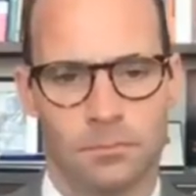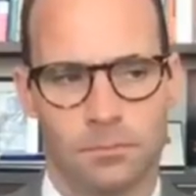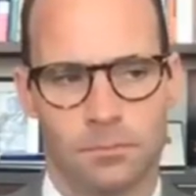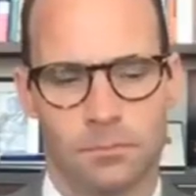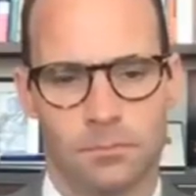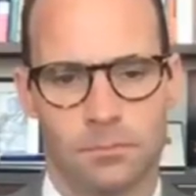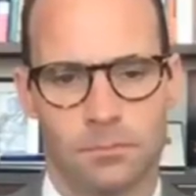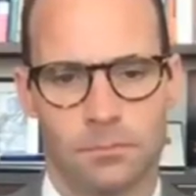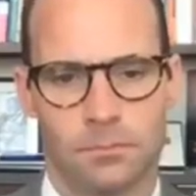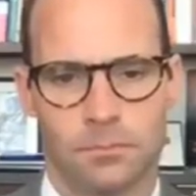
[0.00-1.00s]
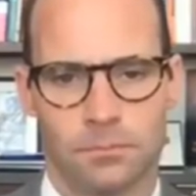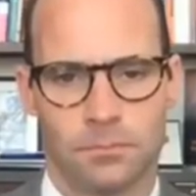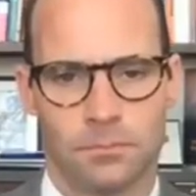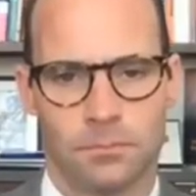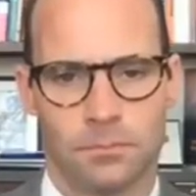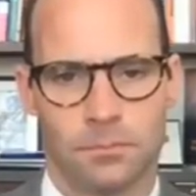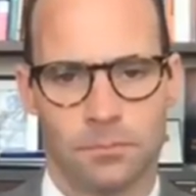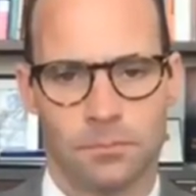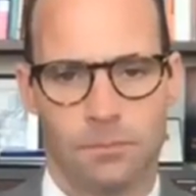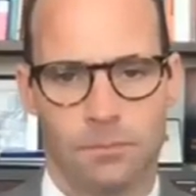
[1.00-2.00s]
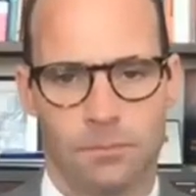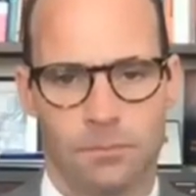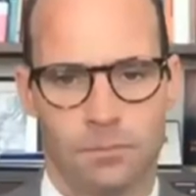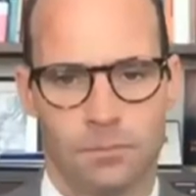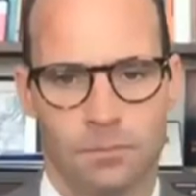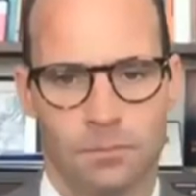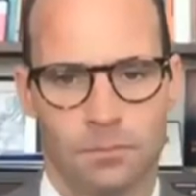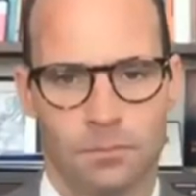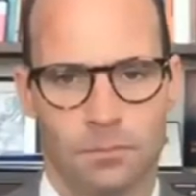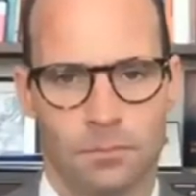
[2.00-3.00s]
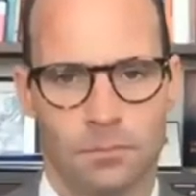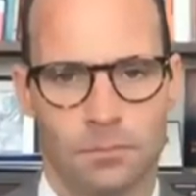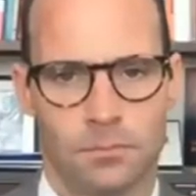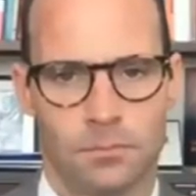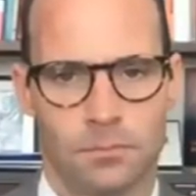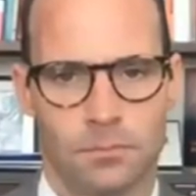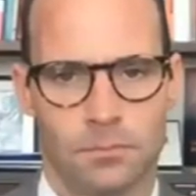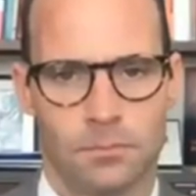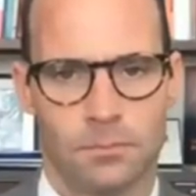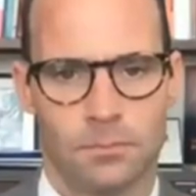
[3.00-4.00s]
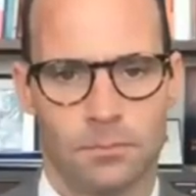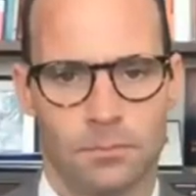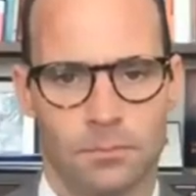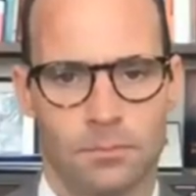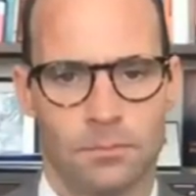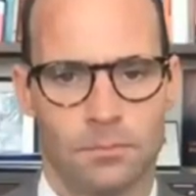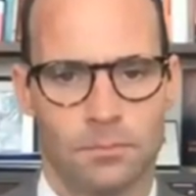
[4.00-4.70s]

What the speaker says: No words are spoken by the person on screen.